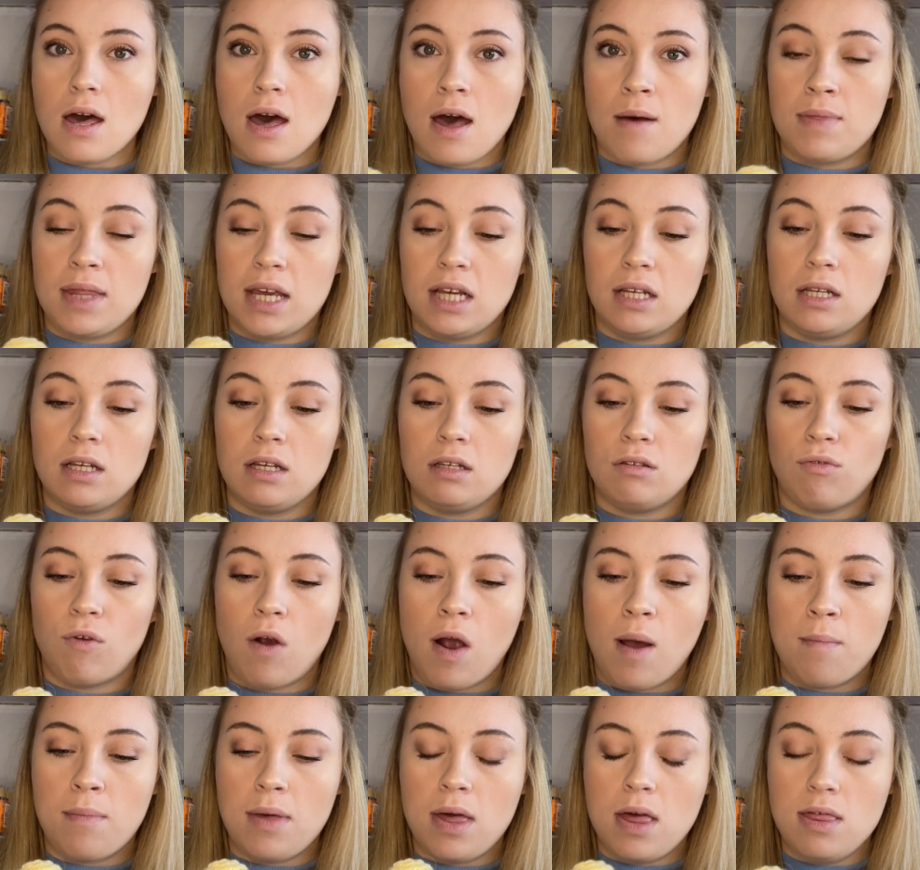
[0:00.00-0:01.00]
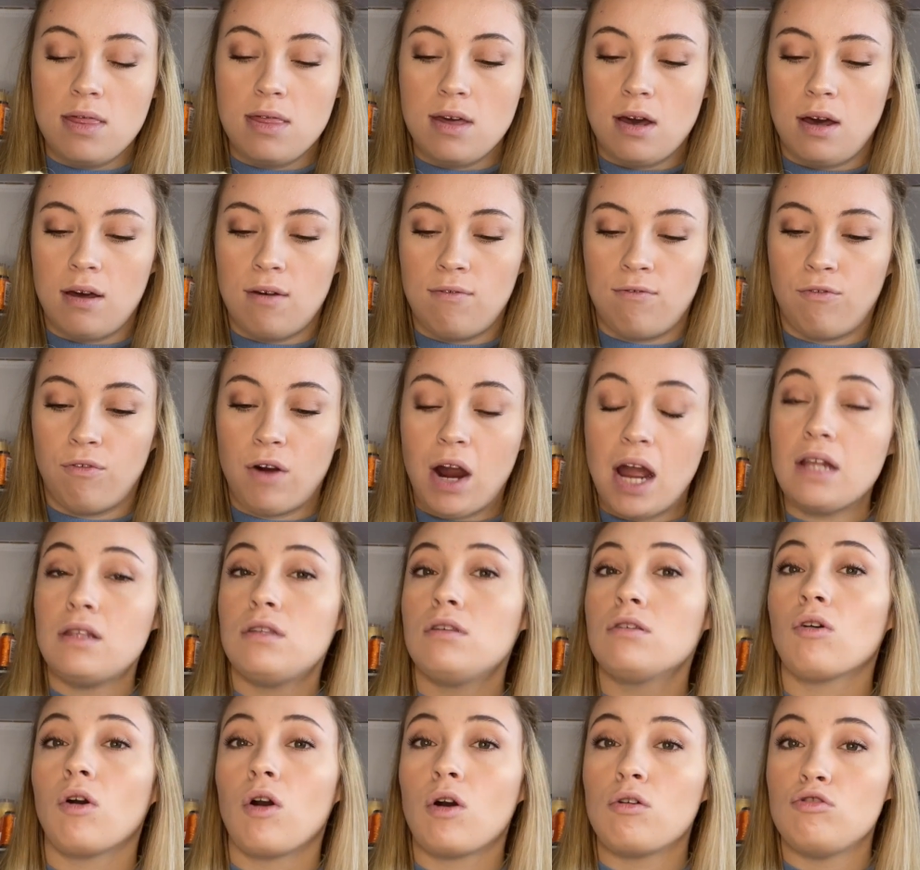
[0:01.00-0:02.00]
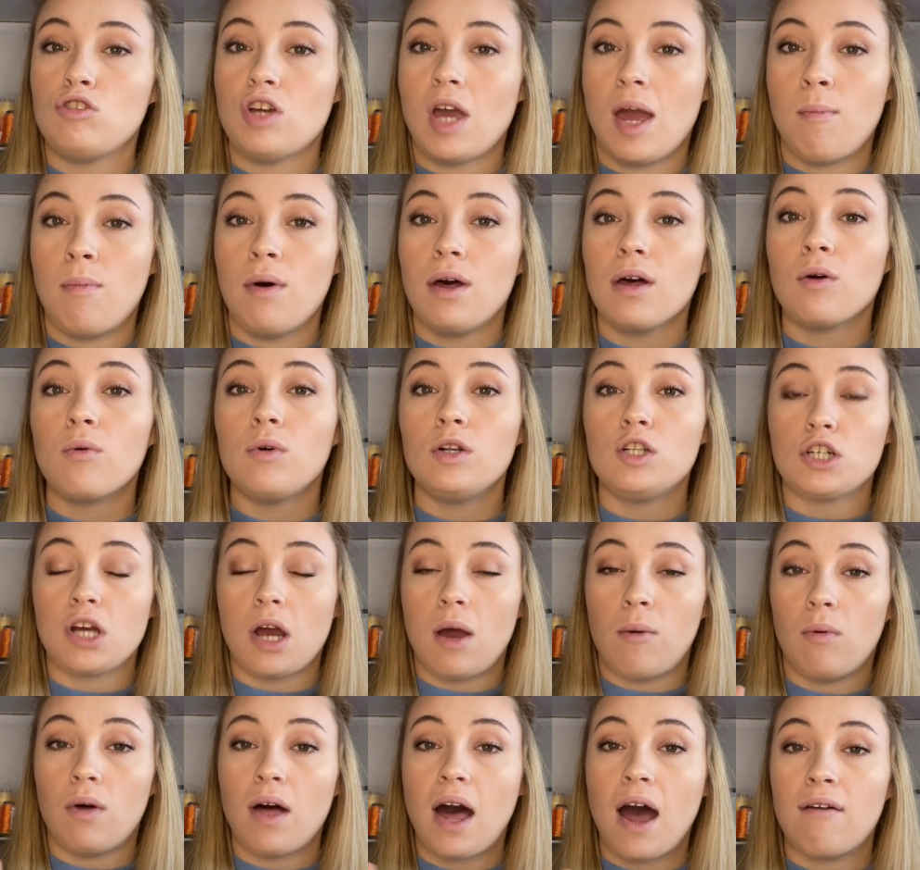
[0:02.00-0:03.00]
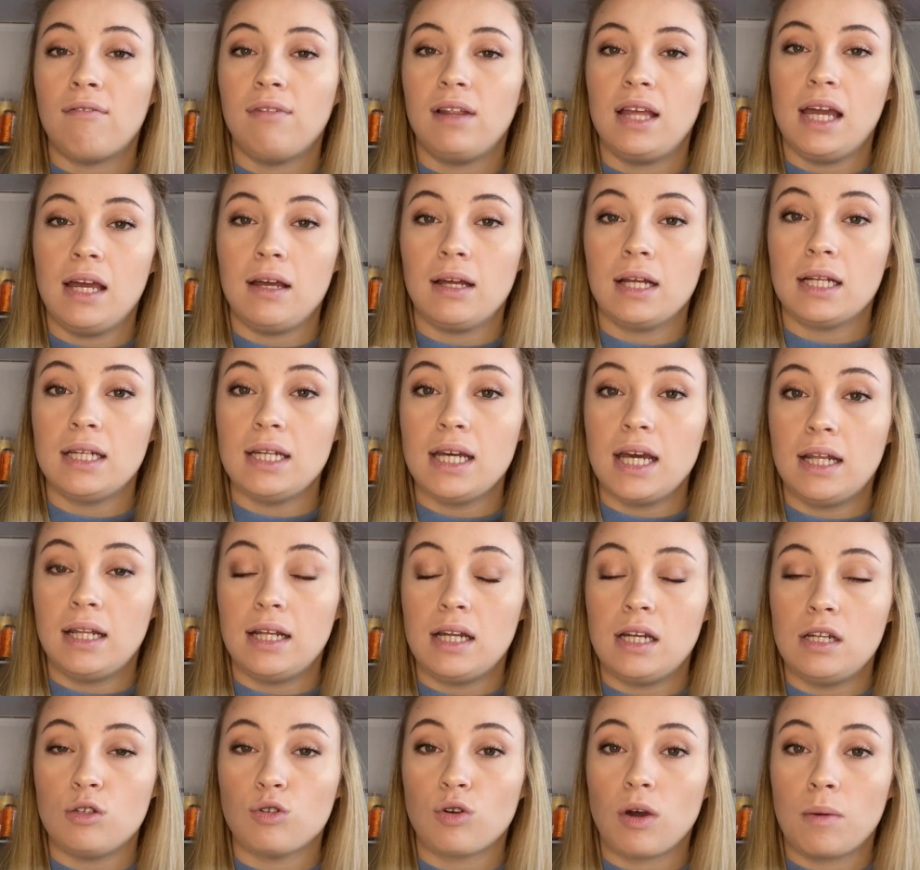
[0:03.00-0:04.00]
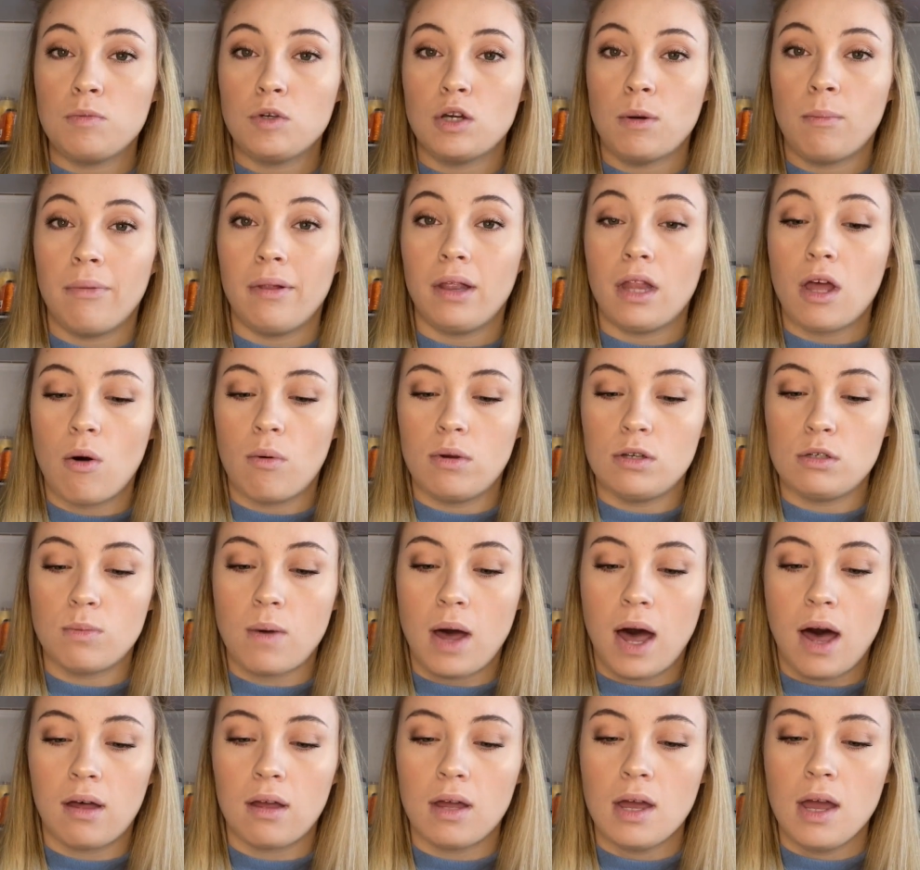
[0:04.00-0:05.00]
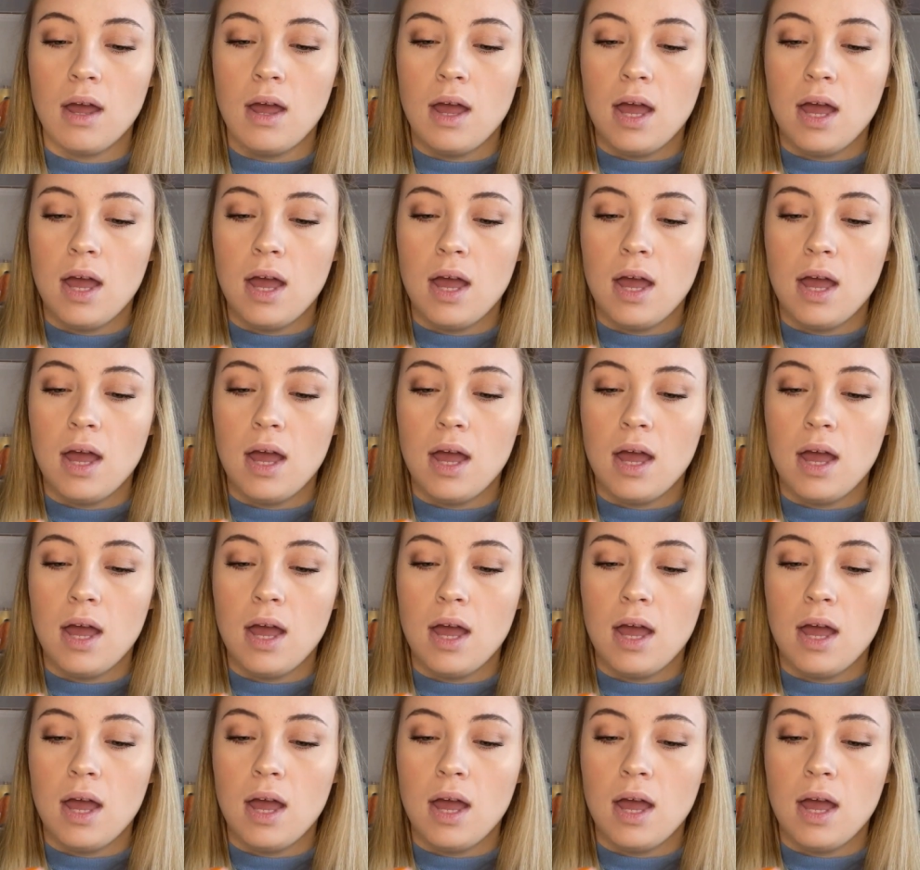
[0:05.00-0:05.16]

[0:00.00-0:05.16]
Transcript: This is from the Friends crochet book, which I will have linked in the description below as well.